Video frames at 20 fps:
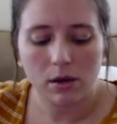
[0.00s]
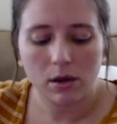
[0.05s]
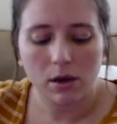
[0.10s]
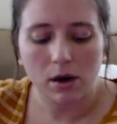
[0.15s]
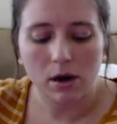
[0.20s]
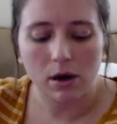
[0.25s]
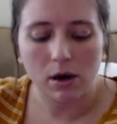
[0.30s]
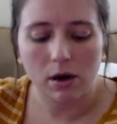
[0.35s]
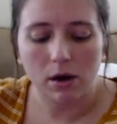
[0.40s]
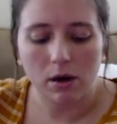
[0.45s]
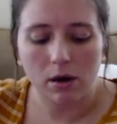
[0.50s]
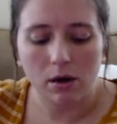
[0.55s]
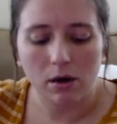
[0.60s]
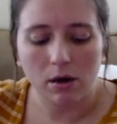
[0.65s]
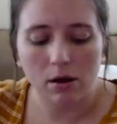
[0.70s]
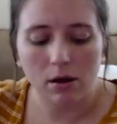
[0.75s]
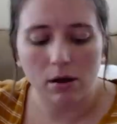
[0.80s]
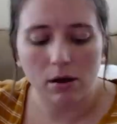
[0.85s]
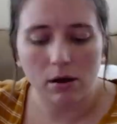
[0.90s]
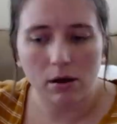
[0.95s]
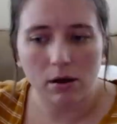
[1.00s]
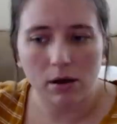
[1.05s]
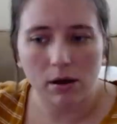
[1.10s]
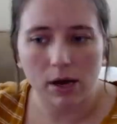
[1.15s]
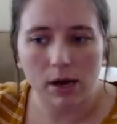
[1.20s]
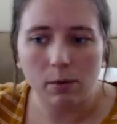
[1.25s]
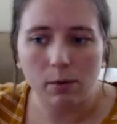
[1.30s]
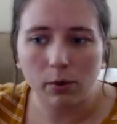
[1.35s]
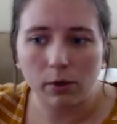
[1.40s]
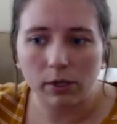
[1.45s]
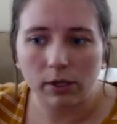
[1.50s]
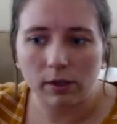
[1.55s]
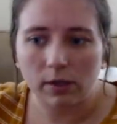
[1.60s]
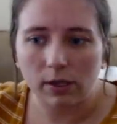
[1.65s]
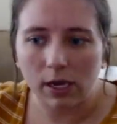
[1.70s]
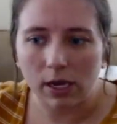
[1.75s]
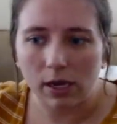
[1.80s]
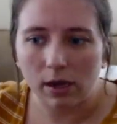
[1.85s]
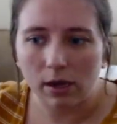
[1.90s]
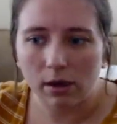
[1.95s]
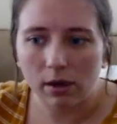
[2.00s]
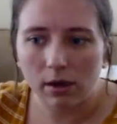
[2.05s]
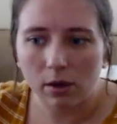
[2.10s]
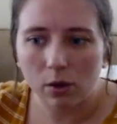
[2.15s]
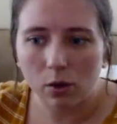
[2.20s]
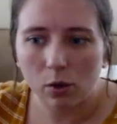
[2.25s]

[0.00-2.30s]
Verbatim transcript: Are y'all able to see?